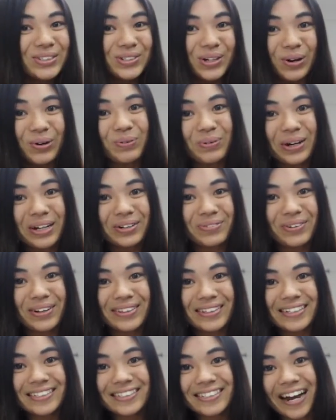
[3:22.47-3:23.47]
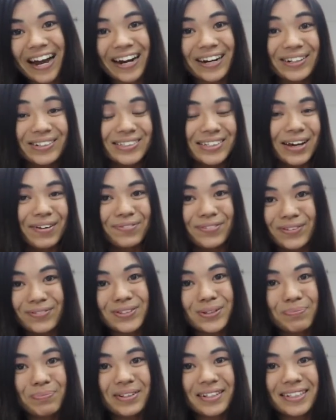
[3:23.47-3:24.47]
don't want to run these tires at
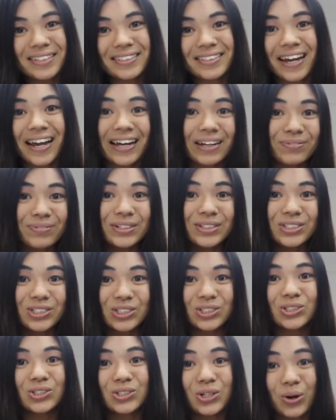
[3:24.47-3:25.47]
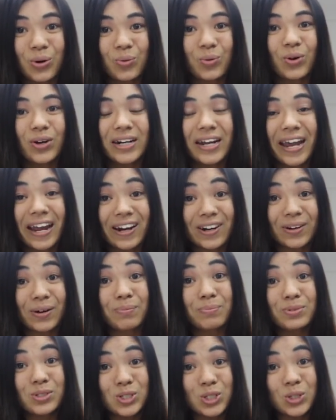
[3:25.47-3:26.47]
50 PSI. We just don't want to
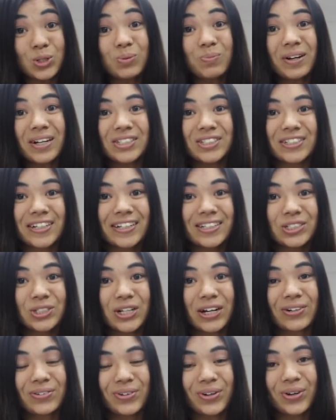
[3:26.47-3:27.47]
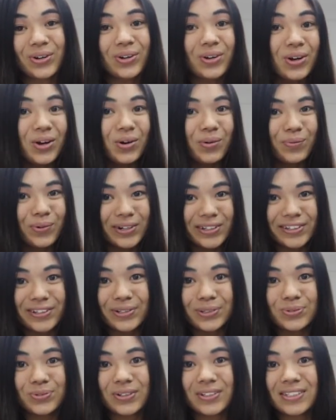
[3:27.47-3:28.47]
air up too much in general. One of
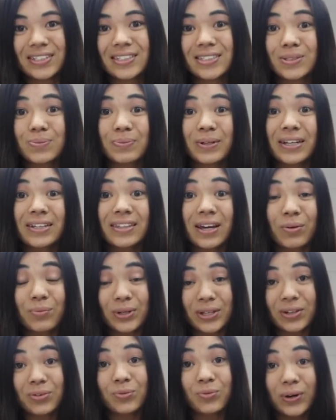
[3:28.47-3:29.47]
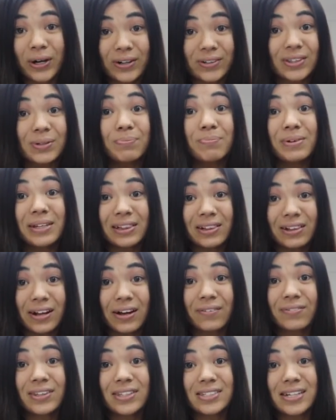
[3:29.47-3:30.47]
those reasons being that we can wear the middle
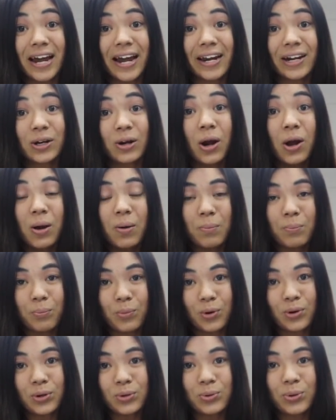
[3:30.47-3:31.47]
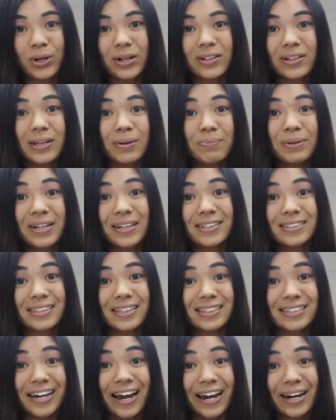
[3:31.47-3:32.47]
of the tire more quickly because
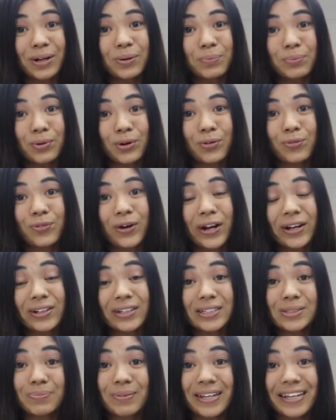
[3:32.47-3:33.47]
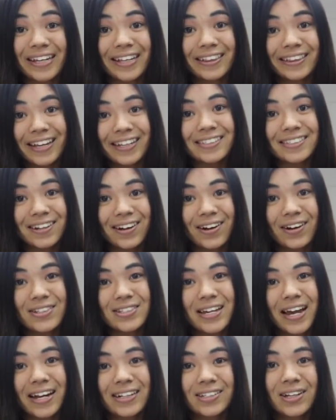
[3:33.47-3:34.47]
the tire profile is making less
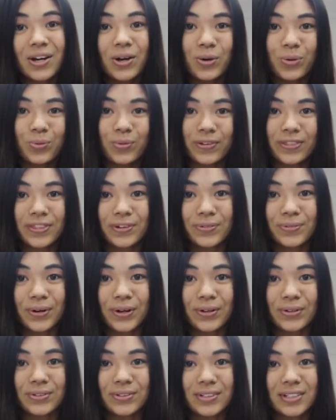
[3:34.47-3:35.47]
contact with the road.